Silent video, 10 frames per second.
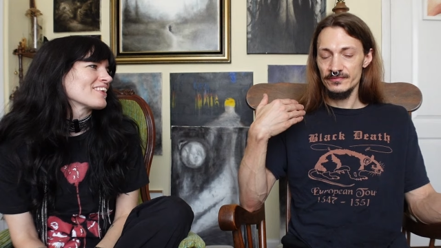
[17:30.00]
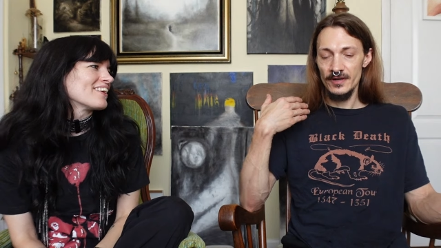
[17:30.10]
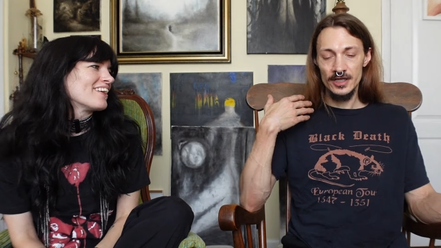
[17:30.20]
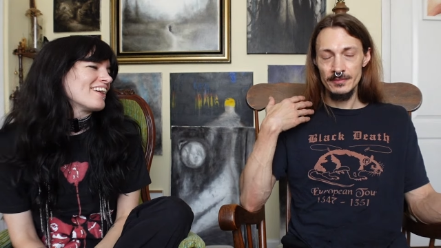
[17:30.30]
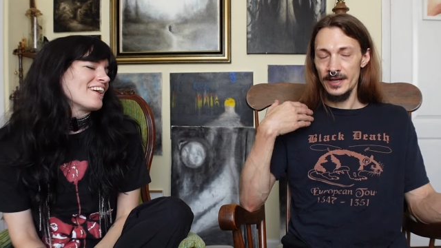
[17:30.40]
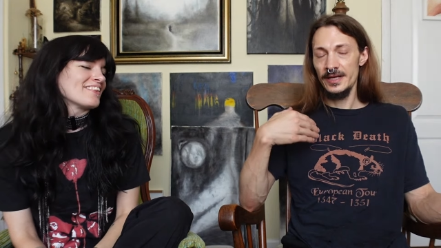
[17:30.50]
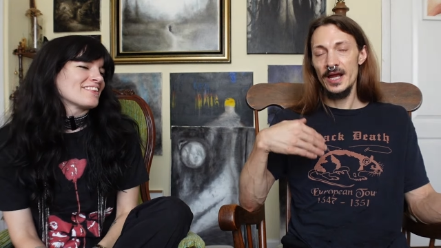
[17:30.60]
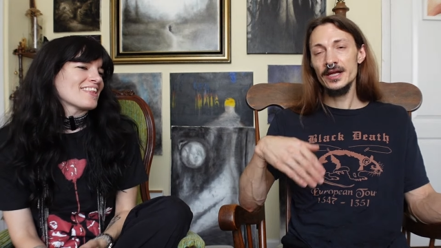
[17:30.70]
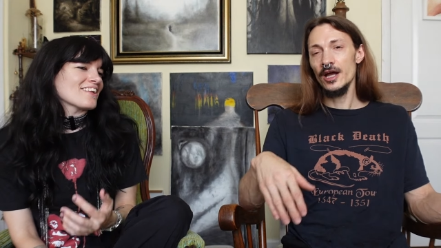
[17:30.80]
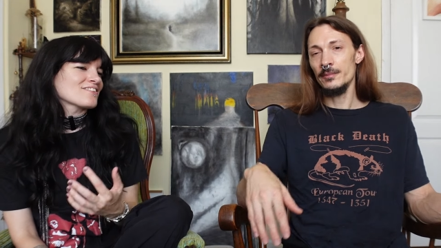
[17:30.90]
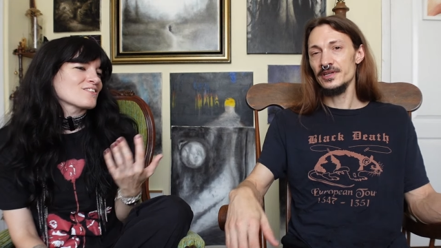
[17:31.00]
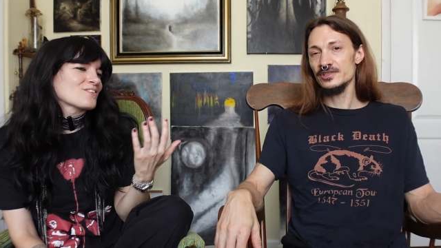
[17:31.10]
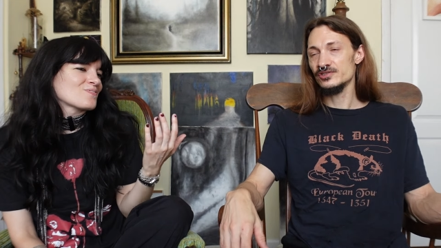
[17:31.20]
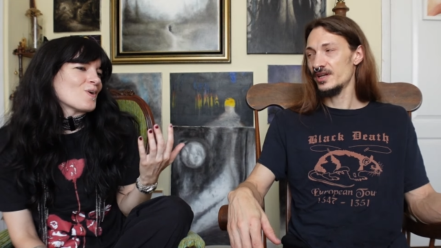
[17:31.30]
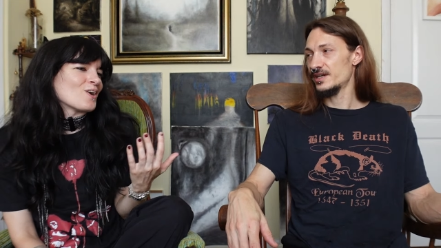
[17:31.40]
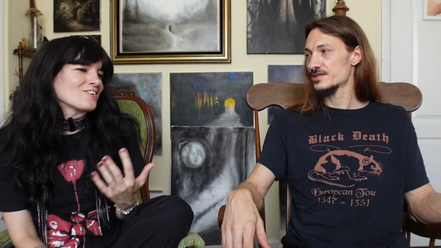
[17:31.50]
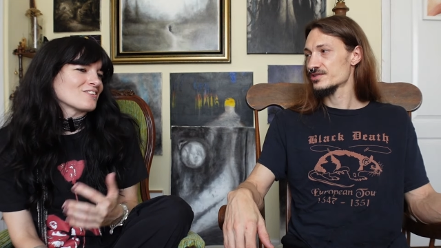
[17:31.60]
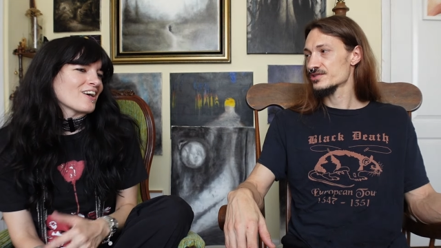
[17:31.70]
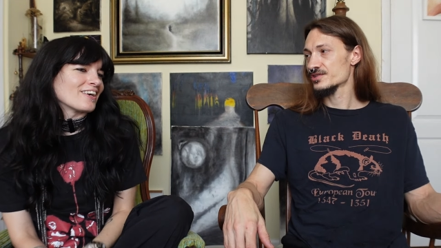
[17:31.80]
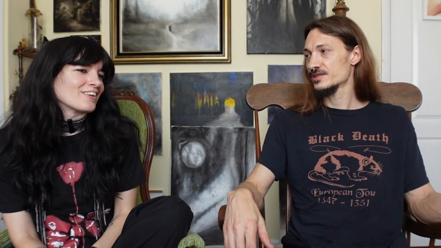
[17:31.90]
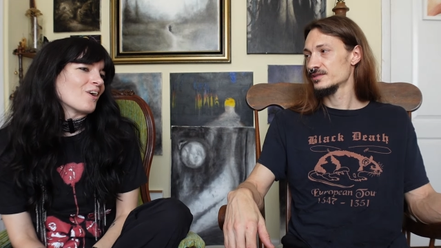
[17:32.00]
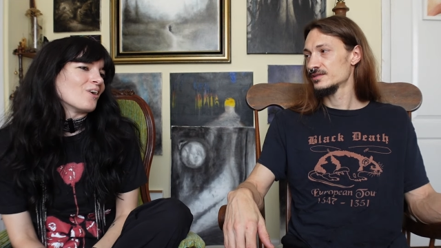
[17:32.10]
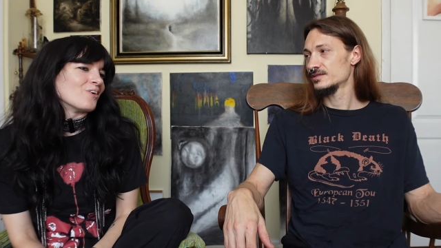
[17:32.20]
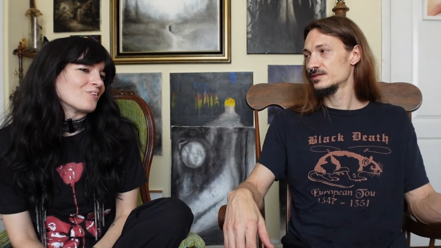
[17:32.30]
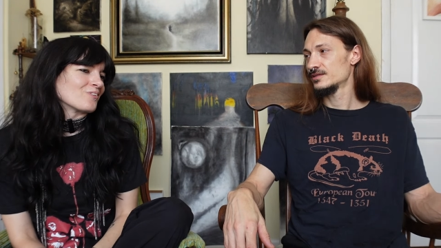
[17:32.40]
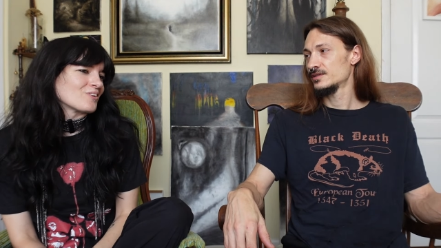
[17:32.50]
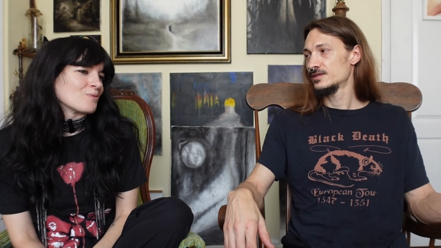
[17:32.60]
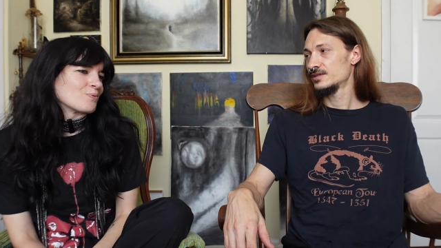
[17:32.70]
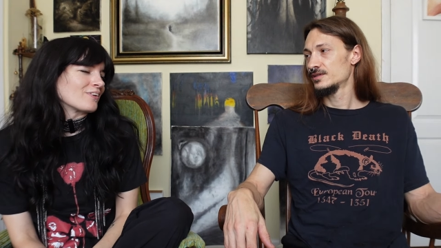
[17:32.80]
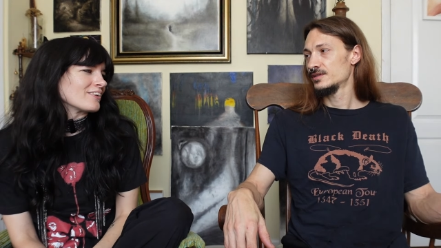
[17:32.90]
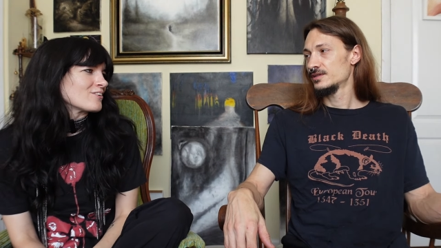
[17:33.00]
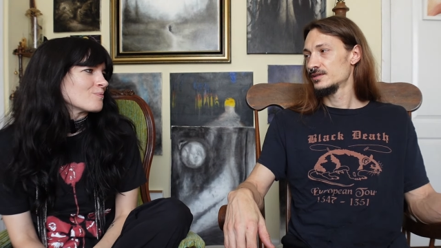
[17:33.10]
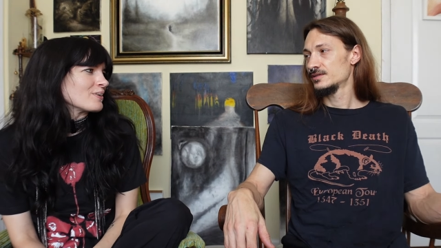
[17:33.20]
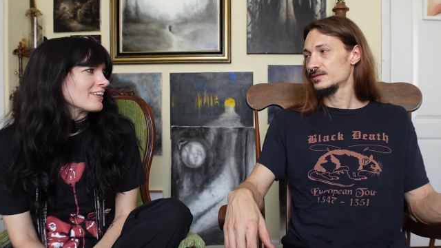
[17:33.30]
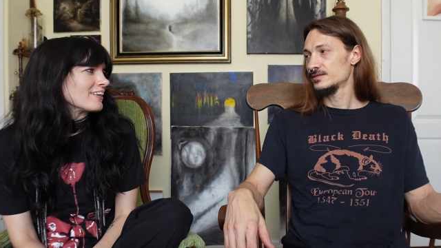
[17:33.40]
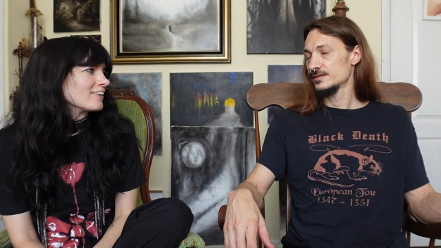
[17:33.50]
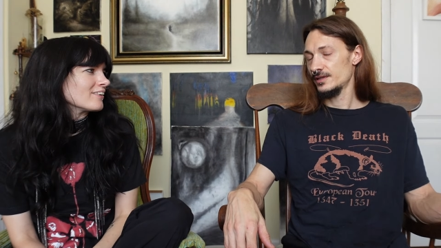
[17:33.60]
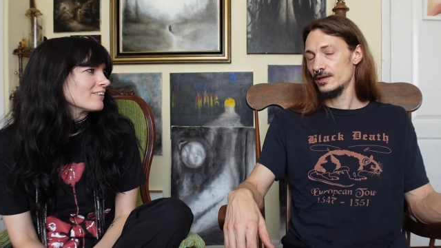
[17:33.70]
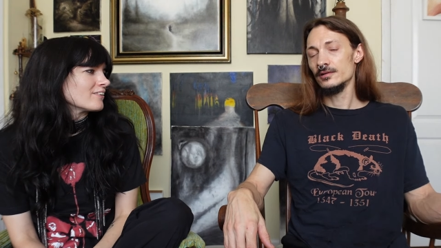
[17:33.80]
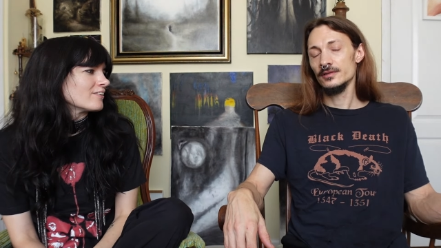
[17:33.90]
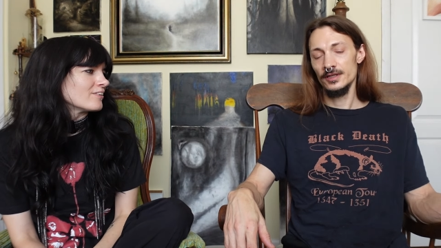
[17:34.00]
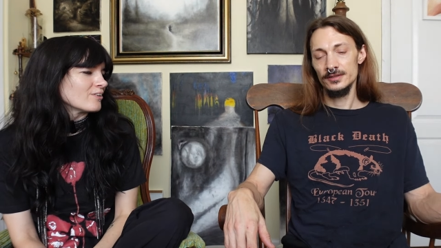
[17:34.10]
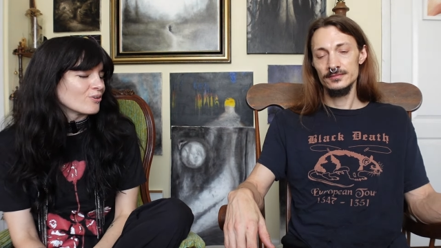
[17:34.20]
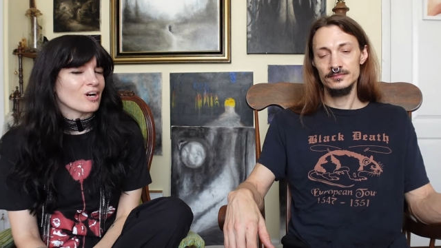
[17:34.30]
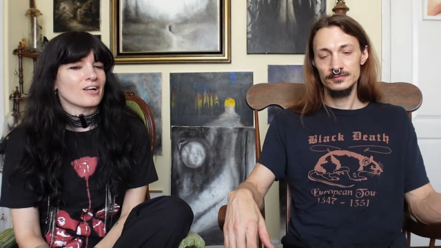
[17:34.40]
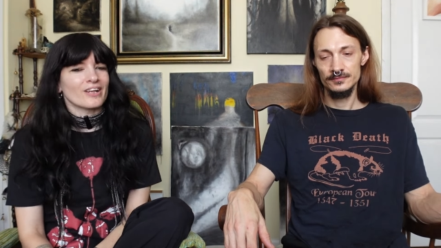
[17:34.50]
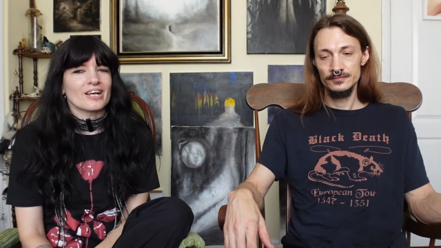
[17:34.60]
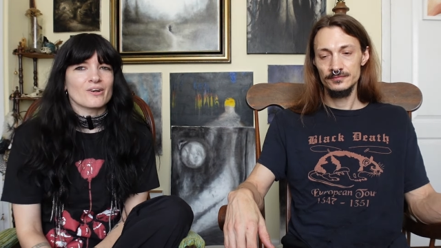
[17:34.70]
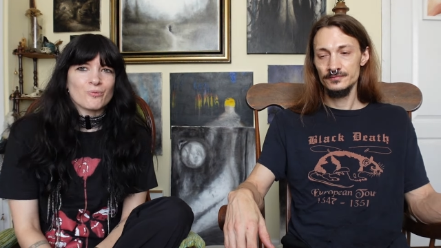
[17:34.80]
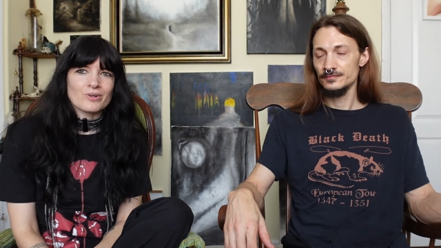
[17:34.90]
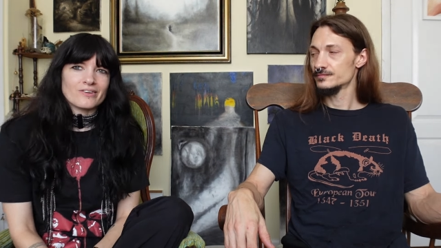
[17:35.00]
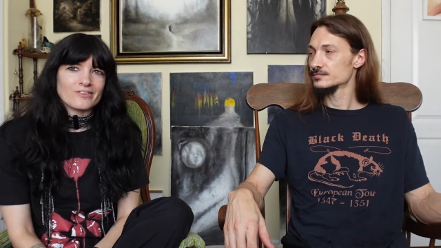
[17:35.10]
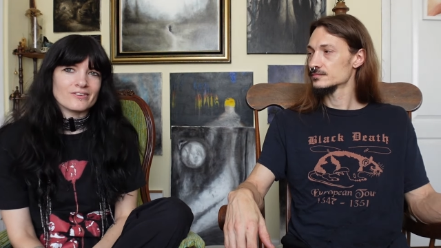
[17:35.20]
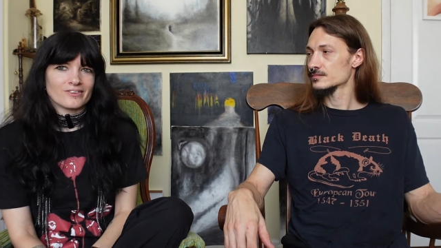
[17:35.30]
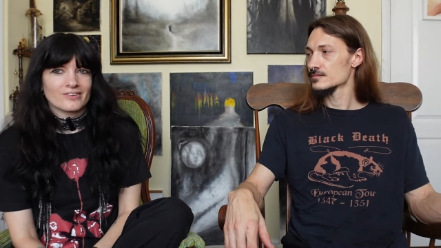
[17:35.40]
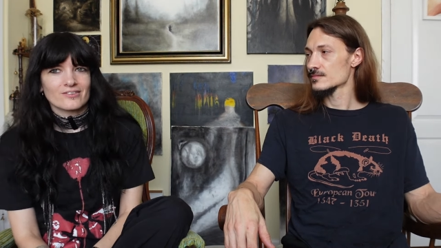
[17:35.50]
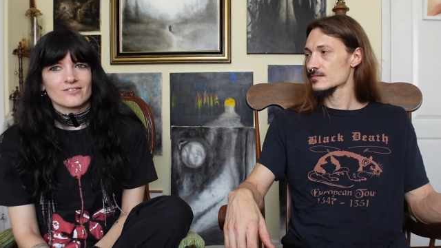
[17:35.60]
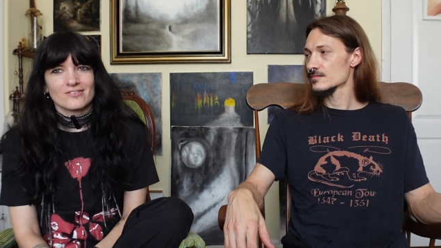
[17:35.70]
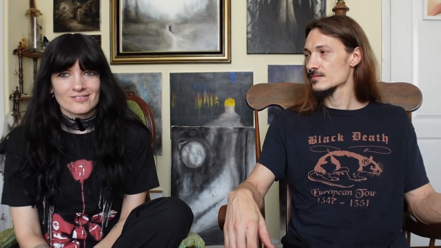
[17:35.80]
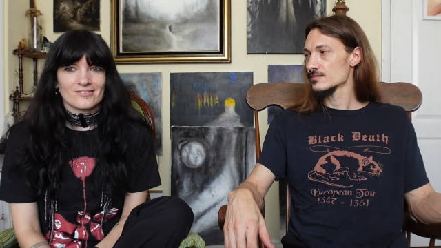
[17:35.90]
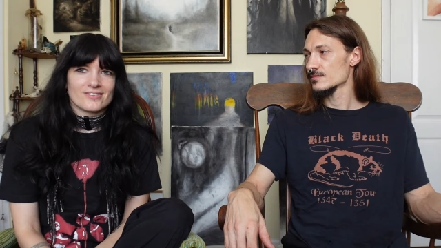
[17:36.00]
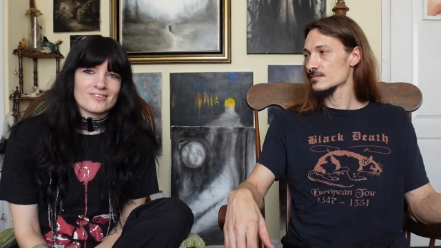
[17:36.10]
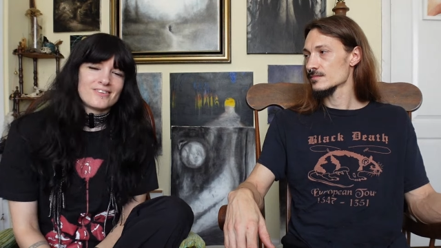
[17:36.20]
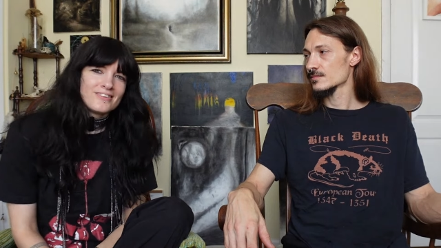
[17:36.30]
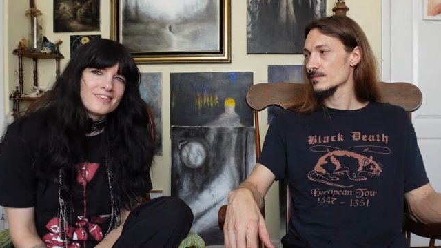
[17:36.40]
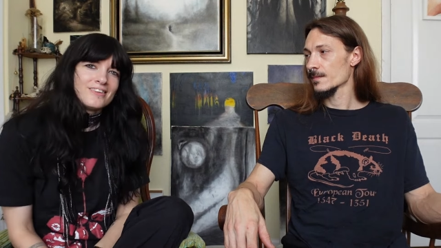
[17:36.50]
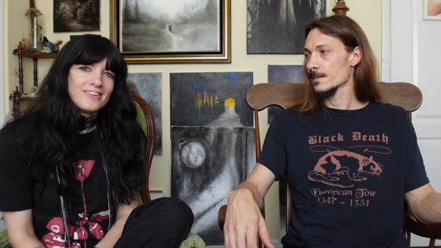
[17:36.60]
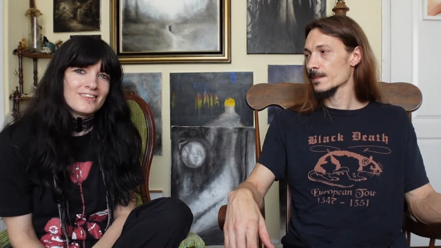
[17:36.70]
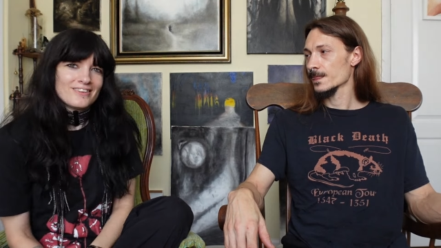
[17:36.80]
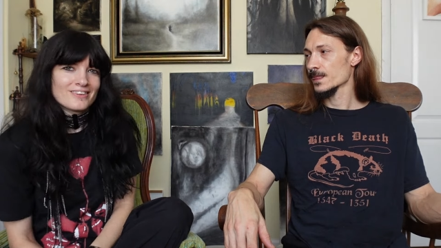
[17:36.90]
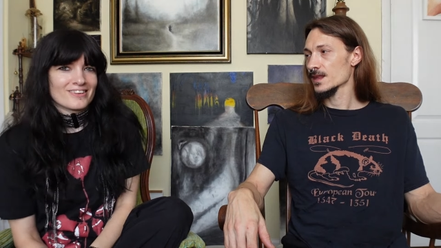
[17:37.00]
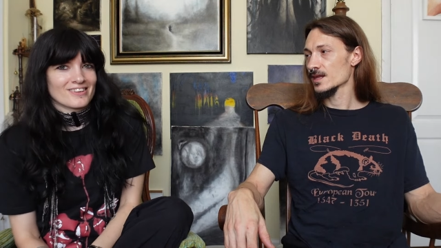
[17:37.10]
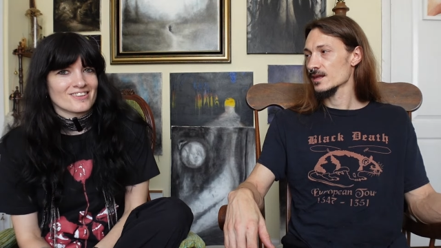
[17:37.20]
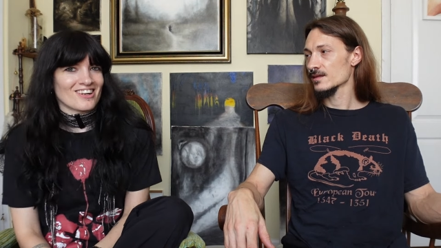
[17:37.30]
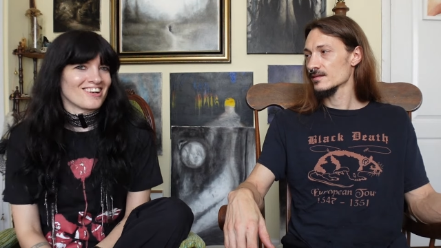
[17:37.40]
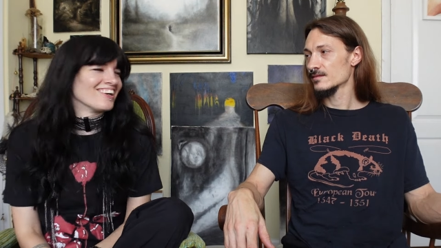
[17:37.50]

Speaker 1: fucks my neck. That's as far days. as I go, typically speaking. Oh, okay. Or I like wiggle in the chair